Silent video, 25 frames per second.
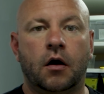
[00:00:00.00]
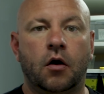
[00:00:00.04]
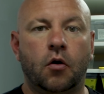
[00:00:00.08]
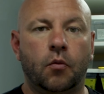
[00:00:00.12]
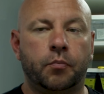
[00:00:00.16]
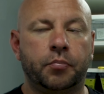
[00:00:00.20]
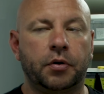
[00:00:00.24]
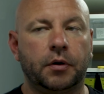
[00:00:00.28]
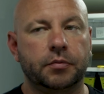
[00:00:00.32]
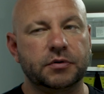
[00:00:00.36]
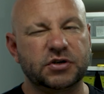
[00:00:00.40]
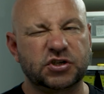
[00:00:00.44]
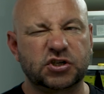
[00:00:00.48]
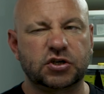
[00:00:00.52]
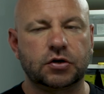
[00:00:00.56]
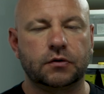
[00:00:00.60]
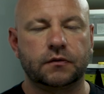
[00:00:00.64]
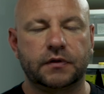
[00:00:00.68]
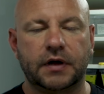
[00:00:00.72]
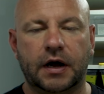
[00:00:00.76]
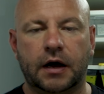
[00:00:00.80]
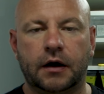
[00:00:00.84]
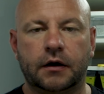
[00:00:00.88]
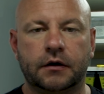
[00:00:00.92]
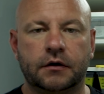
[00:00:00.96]
I'll probably
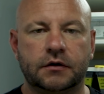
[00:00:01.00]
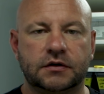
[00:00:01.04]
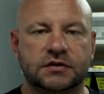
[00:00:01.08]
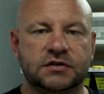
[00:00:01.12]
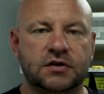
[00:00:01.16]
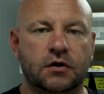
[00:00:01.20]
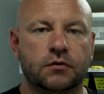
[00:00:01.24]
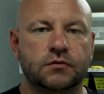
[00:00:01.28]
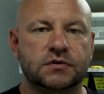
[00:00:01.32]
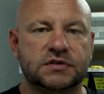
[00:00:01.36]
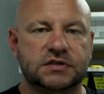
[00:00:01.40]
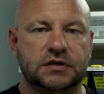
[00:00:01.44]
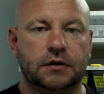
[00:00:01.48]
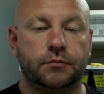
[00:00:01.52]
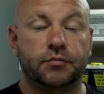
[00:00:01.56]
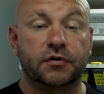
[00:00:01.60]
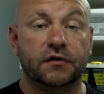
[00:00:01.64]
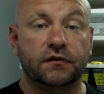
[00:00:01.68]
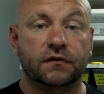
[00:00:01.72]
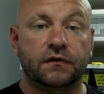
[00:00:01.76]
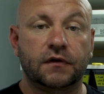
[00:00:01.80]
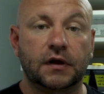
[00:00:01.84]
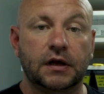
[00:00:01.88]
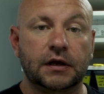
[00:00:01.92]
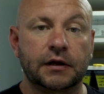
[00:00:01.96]
shoot that on its own
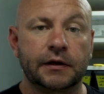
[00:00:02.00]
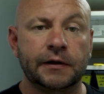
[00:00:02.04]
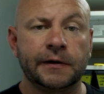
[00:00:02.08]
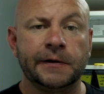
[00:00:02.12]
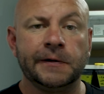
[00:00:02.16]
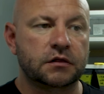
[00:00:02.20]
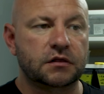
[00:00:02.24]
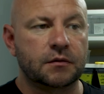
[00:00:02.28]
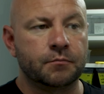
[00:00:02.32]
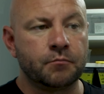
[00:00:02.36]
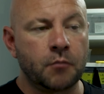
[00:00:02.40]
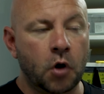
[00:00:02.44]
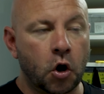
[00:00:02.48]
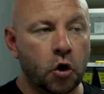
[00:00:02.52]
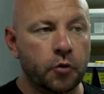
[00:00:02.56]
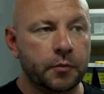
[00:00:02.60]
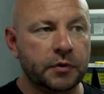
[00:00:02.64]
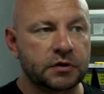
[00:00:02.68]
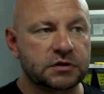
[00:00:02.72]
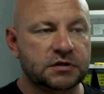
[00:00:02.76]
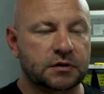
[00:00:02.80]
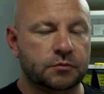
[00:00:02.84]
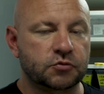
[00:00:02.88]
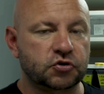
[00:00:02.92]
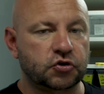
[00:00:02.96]
separate thing. At the
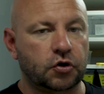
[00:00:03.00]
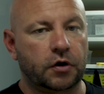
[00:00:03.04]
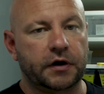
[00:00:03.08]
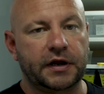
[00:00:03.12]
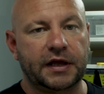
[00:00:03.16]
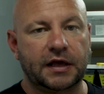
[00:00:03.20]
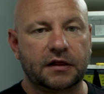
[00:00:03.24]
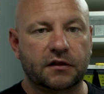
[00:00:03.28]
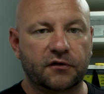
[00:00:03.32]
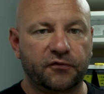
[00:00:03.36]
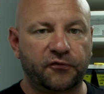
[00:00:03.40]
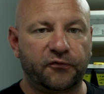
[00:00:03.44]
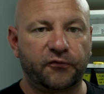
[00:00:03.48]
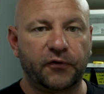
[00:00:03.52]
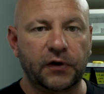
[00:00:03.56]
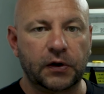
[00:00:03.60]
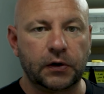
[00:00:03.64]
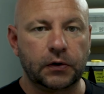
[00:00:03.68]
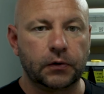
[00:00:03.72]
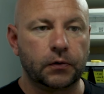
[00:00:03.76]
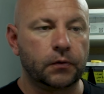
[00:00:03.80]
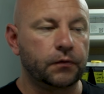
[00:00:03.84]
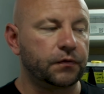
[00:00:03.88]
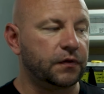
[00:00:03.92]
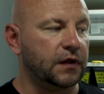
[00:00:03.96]
moment I'm trying to get the
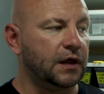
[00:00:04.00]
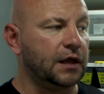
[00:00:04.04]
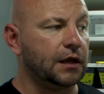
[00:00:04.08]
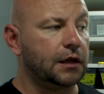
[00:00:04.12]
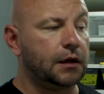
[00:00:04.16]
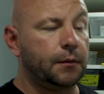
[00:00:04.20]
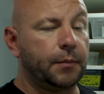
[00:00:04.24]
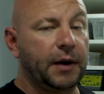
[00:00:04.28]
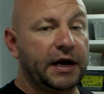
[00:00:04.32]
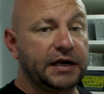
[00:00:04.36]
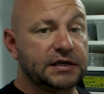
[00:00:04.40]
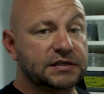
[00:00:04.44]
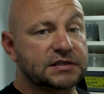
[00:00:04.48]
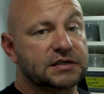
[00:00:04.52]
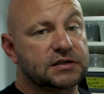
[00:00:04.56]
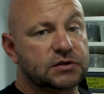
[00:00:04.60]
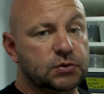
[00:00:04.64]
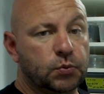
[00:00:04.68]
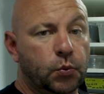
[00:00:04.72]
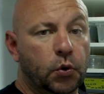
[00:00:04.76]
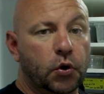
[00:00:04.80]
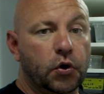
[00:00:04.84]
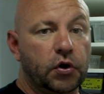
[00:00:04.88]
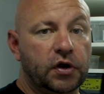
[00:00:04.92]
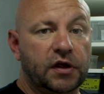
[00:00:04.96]
feel. The
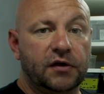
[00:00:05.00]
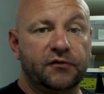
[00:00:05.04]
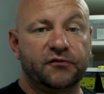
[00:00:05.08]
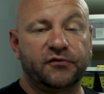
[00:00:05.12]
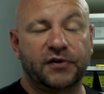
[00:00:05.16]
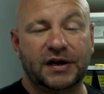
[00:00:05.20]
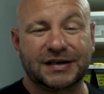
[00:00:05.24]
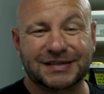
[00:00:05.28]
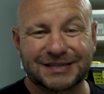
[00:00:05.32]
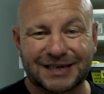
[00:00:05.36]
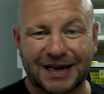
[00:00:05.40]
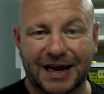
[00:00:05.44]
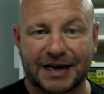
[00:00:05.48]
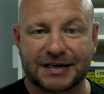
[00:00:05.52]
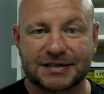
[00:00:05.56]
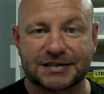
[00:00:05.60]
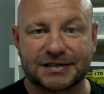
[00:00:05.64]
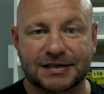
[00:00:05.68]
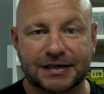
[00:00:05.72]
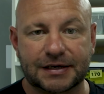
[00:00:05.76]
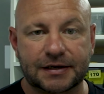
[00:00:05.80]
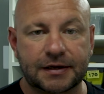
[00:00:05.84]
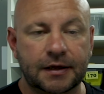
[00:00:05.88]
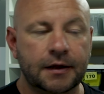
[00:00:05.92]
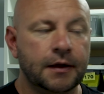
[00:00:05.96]
incubators are working
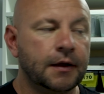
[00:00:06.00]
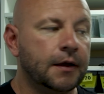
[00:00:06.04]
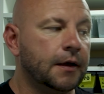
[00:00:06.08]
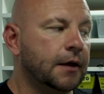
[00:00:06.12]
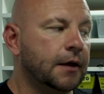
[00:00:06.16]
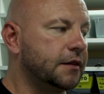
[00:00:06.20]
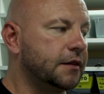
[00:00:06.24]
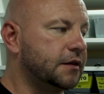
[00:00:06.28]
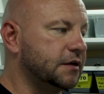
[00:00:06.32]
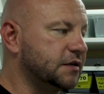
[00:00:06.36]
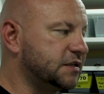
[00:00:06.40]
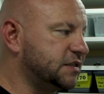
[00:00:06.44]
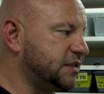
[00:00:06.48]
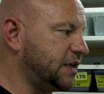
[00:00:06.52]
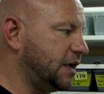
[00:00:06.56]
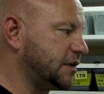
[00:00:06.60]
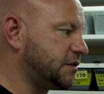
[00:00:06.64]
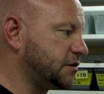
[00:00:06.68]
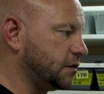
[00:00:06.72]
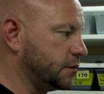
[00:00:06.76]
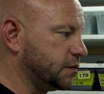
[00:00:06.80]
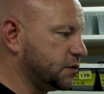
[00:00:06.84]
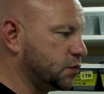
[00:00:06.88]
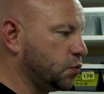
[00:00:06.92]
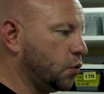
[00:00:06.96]
fantastic, the
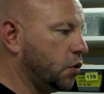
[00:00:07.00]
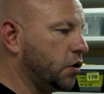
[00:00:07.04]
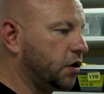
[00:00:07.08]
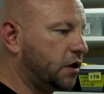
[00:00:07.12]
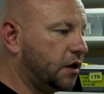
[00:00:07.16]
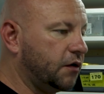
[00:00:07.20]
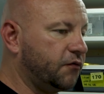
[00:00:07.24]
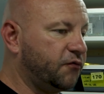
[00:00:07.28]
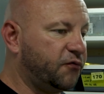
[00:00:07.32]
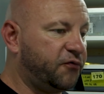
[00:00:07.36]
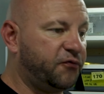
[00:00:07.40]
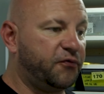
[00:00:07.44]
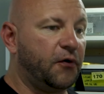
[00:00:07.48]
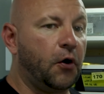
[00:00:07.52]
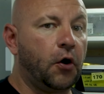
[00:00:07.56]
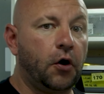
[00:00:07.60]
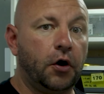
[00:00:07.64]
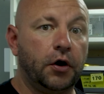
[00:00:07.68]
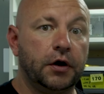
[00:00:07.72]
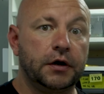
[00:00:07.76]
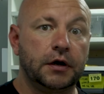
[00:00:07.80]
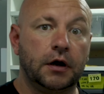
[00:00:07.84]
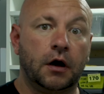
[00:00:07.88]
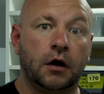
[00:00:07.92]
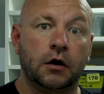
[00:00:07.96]
setup's working
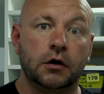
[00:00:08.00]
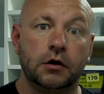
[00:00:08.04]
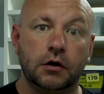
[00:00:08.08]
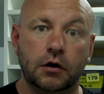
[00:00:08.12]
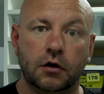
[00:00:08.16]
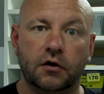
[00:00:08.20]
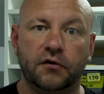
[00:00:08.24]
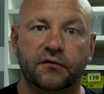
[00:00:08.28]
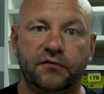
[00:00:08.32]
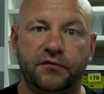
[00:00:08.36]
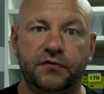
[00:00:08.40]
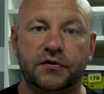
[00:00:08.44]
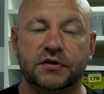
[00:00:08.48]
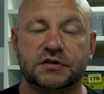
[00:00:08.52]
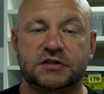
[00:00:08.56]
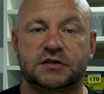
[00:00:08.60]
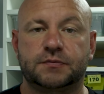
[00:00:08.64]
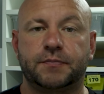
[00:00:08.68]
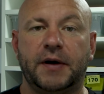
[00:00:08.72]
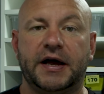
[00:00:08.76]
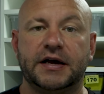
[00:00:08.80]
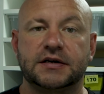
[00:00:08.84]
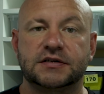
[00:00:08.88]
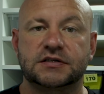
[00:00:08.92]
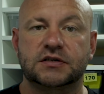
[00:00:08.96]
fine. I love the
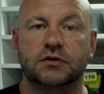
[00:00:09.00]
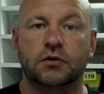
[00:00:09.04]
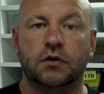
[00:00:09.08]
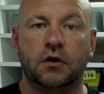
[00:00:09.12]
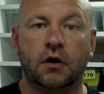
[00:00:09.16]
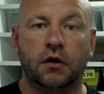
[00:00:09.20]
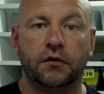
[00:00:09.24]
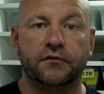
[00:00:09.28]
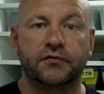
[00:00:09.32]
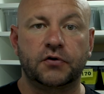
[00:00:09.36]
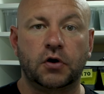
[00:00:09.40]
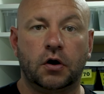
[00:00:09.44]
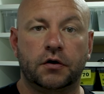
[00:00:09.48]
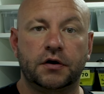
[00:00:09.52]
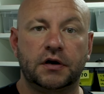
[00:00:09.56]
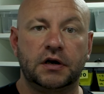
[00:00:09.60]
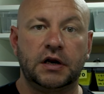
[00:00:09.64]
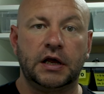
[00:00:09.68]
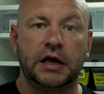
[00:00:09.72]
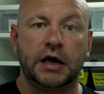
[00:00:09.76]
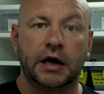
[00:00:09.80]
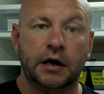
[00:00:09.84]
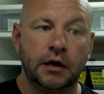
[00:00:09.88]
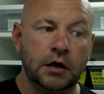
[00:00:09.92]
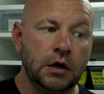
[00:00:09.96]
space that I've got
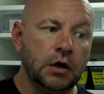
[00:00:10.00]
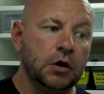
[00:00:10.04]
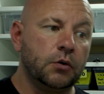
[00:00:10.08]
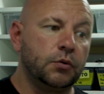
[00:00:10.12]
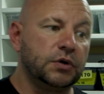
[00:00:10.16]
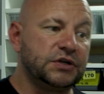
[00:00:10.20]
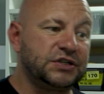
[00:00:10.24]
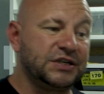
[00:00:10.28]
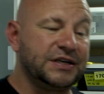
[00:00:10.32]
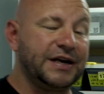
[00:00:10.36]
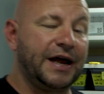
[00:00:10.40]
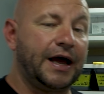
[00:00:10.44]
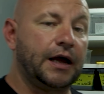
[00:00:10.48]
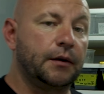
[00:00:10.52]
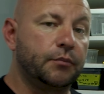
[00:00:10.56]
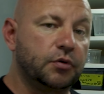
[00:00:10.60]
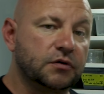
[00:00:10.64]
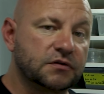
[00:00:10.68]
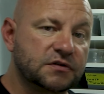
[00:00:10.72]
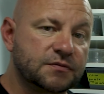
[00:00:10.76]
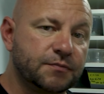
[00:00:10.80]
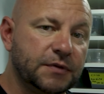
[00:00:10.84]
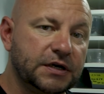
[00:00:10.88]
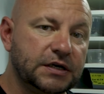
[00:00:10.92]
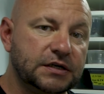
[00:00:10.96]
in here, which
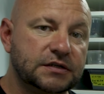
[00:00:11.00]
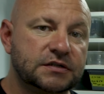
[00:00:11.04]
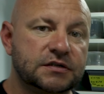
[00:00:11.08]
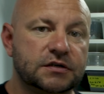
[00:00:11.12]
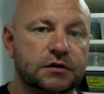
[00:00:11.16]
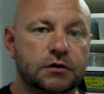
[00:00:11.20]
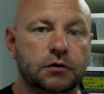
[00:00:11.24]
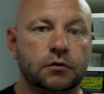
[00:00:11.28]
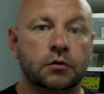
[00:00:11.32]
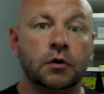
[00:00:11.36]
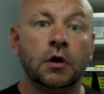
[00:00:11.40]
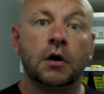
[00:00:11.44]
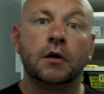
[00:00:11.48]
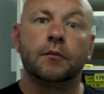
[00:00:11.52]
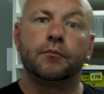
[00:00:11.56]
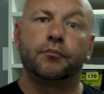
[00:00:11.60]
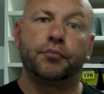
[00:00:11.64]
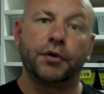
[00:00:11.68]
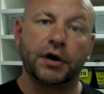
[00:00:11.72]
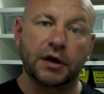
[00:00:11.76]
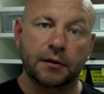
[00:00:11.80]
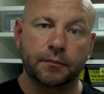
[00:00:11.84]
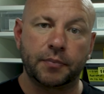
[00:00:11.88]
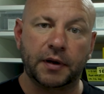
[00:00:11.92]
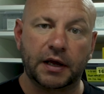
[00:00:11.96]
enables me to
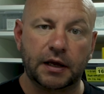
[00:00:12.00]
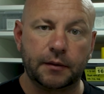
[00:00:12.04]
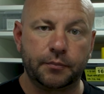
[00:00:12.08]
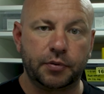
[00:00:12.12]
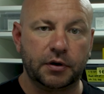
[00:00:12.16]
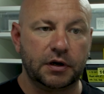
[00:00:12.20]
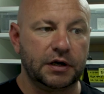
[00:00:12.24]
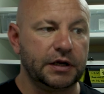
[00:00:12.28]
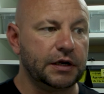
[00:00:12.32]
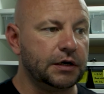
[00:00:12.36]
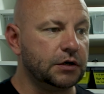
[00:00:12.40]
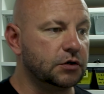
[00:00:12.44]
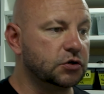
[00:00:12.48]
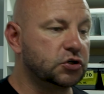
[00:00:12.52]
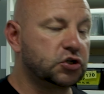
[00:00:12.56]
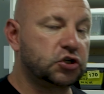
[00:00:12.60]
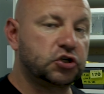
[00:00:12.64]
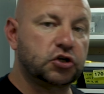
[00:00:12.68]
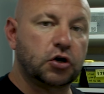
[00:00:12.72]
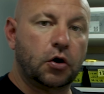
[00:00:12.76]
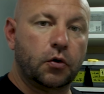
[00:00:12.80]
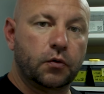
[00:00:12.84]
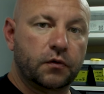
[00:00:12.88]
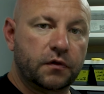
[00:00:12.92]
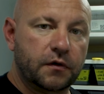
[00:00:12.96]
bring people in,
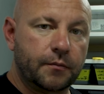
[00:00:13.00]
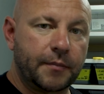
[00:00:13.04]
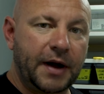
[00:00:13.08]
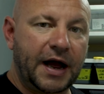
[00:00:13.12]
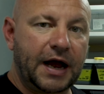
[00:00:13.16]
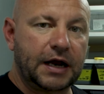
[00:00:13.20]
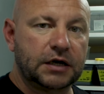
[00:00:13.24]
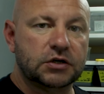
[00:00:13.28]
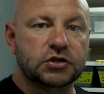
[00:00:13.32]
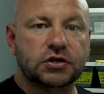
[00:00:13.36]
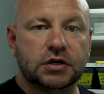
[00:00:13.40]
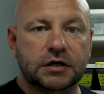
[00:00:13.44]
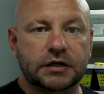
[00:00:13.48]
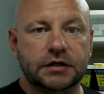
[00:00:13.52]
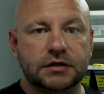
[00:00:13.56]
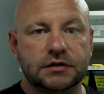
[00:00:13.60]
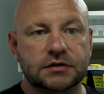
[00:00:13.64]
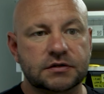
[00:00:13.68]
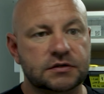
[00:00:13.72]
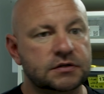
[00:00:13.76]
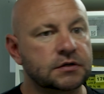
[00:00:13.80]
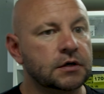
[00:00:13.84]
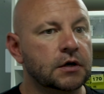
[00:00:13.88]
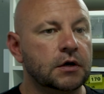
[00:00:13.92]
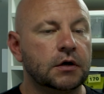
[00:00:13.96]
show them
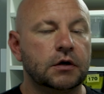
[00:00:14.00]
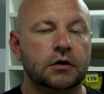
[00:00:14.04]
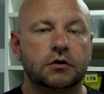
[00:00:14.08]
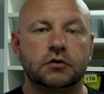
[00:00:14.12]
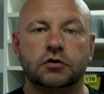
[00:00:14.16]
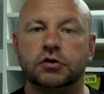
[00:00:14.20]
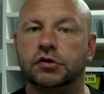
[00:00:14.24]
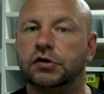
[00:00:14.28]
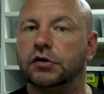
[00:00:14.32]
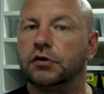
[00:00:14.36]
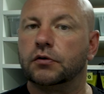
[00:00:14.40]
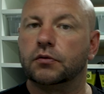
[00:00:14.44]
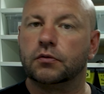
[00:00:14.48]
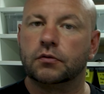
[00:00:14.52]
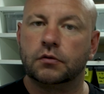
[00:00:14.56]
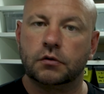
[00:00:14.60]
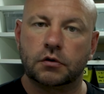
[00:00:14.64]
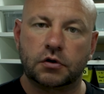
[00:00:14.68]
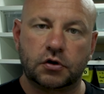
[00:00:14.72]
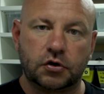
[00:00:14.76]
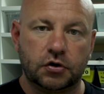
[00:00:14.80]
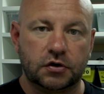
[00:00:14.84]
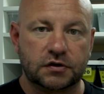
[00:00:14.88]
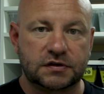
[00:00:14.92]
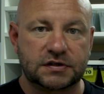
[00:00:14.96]
hatchlings, do
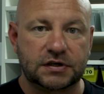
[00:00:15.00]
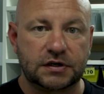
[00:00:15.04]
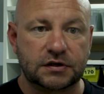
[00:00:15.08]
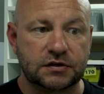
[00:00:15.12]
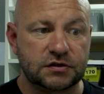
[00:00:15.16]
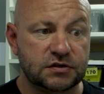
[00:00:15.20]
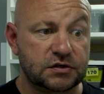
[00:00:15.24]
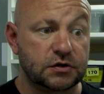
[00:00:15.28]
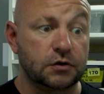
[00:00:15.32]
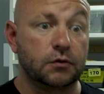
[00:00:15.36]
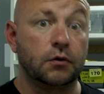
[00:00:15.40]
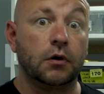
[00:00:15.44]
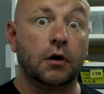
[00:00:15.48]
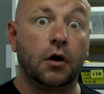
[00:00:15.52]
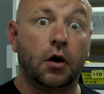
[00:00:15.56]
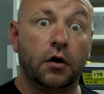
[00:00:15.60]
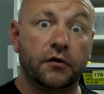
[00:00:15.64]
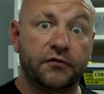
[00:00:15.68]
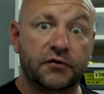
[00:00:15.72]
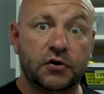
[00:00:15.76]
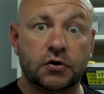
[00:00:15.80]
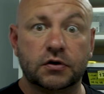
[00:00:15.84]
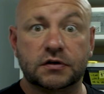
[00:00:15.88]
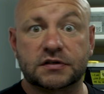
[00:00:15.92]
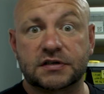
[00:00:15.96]
cuttings, do
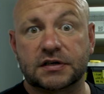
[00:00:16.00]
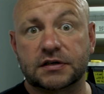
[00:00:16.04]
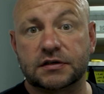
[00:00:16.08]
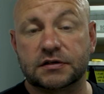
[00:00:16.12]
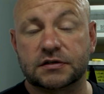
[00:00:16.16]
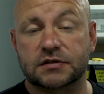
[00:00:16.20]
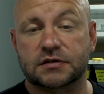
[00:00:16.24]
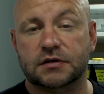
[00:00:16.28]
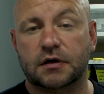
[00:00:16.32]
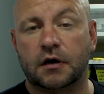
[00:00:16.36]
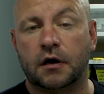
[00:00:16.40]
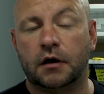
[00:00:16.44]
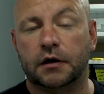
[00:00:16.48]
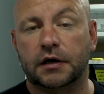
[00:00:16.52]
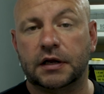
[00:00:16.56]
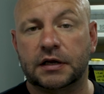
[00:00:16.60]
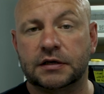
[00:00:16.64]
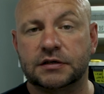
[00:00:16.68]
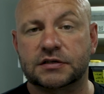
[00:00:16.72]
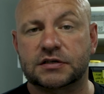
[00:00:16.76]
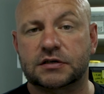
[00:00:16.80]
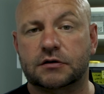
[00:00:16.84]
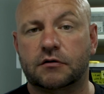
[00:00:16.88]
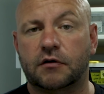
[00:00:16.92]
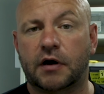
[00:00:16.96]
live cuttings on
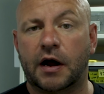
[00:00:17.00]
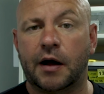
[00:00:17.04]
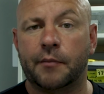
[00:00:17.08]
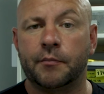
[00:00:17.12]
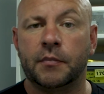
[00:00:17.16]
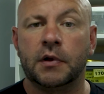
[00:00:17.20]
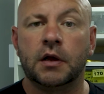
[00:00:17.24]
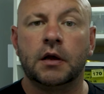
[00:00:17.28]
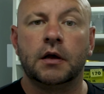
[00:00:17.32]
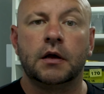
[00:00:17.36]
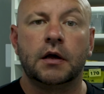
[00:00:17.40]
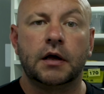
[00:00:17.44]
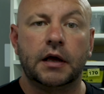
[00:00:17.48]
Instagram,